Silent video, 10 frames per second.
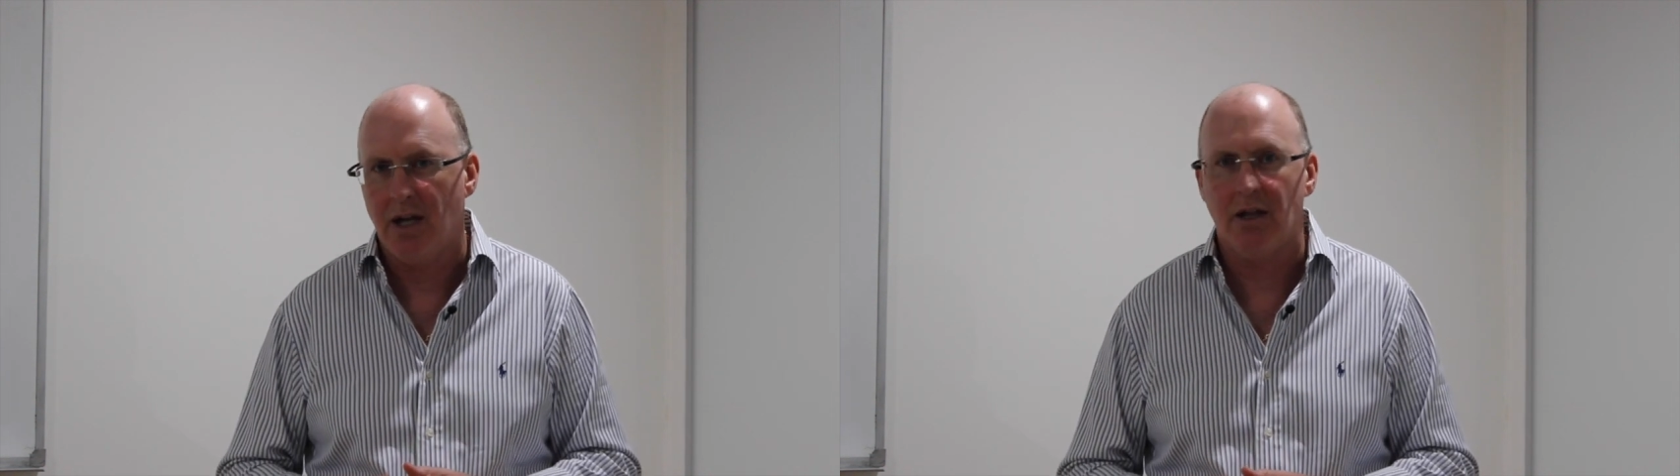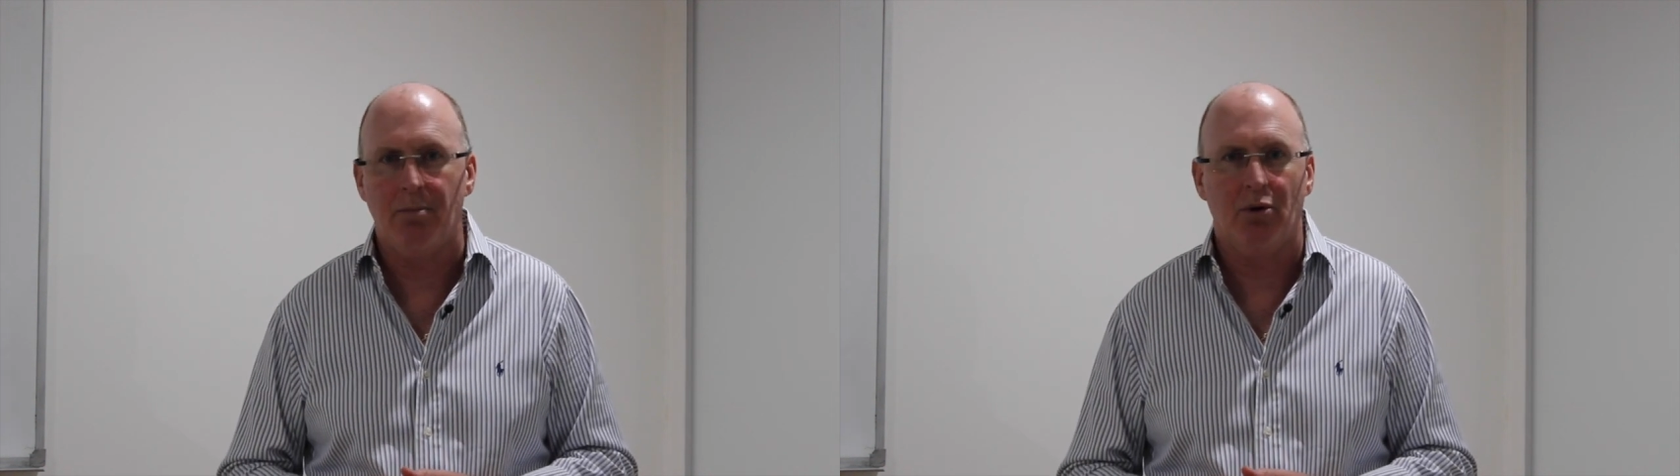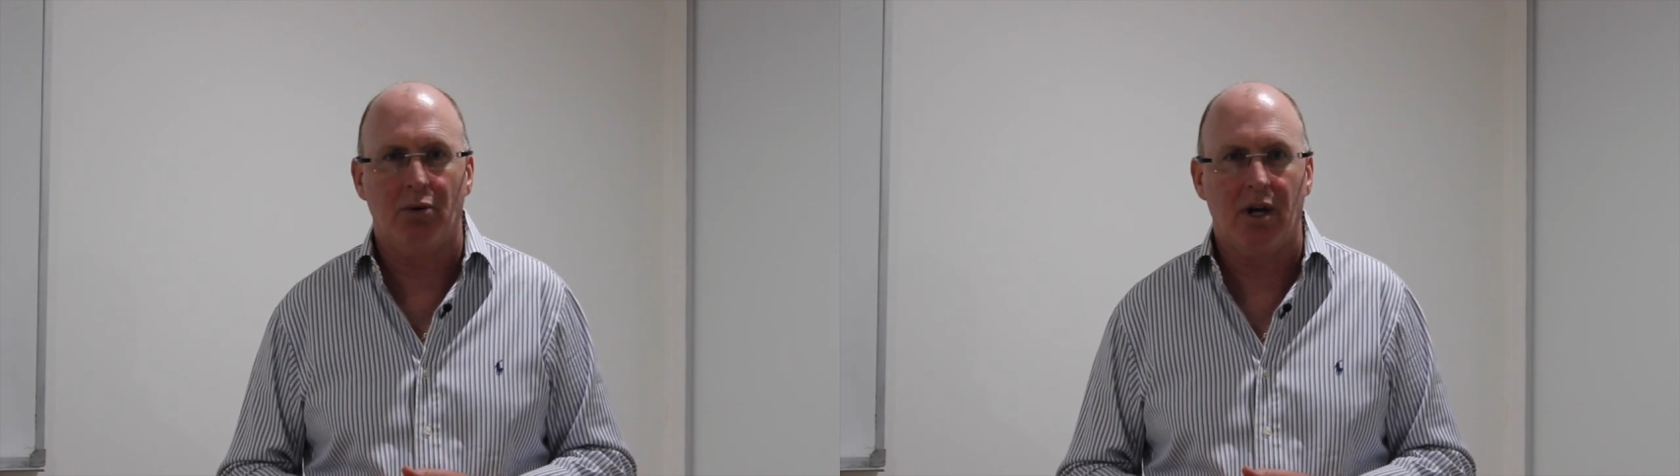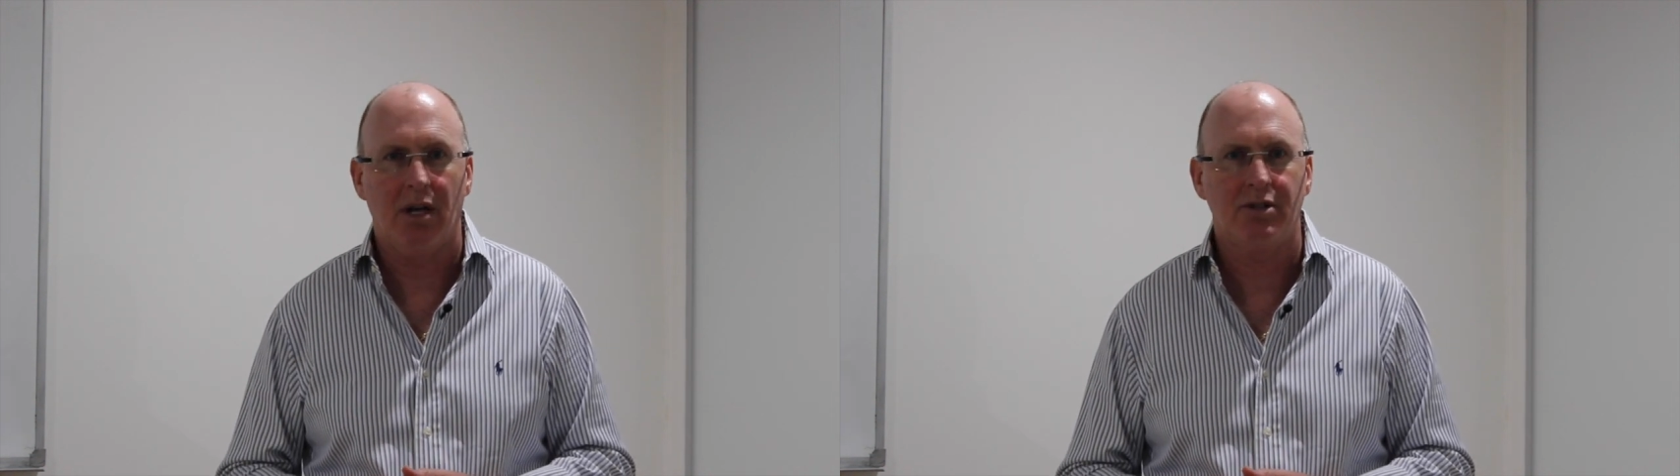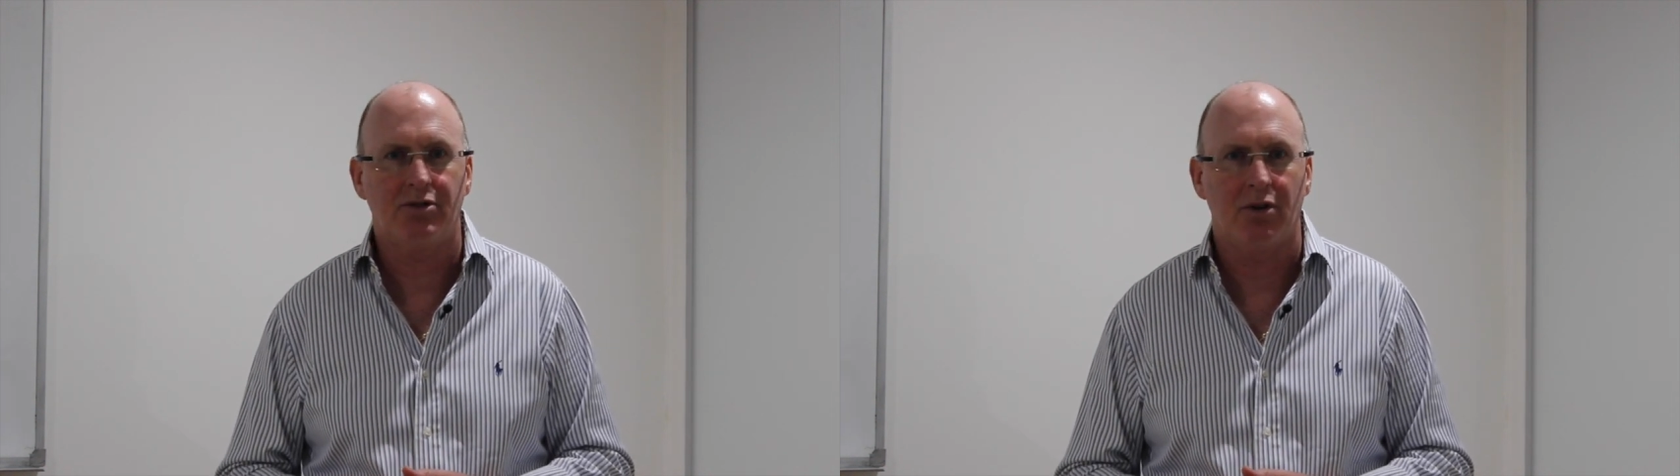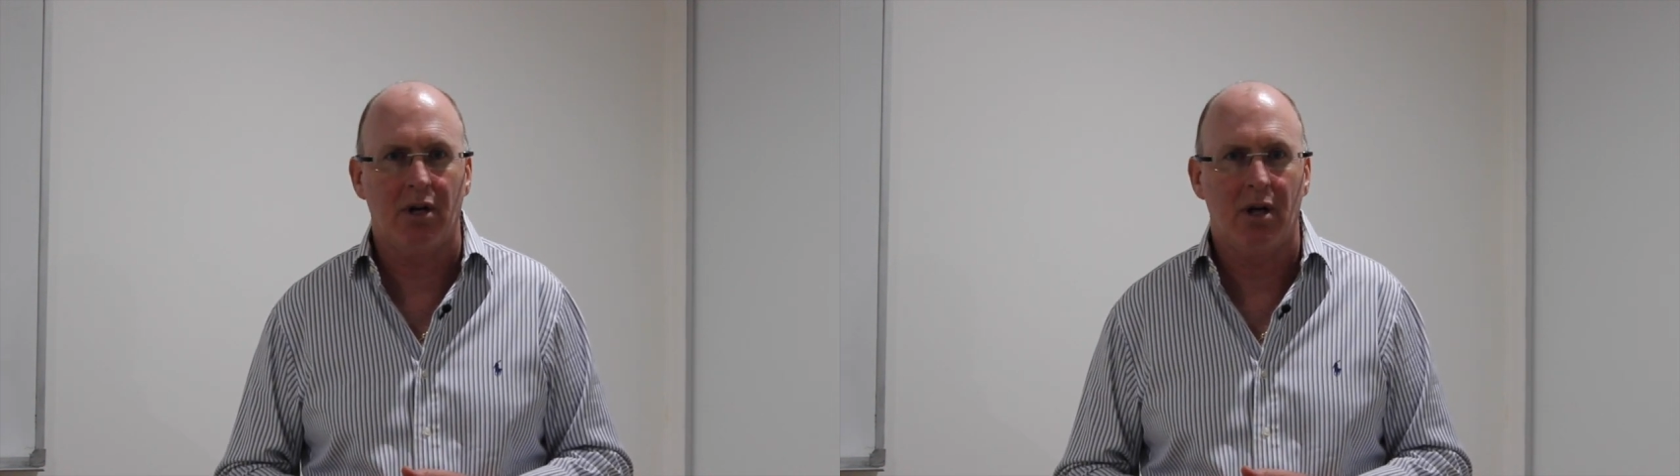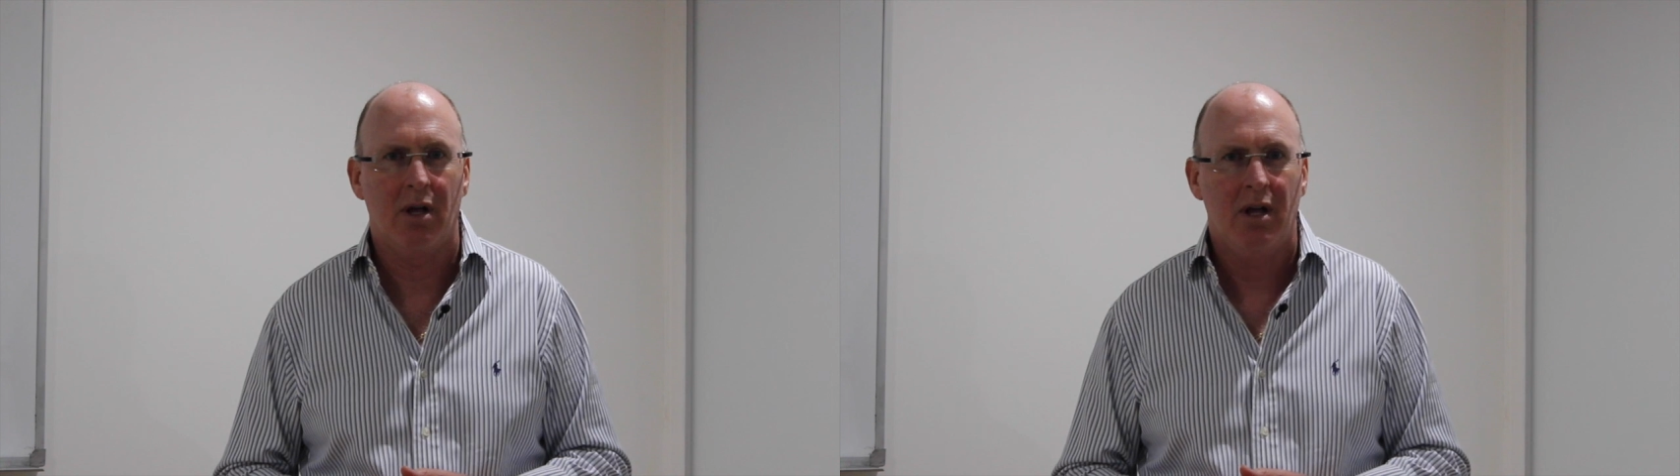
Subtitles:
in the building industry.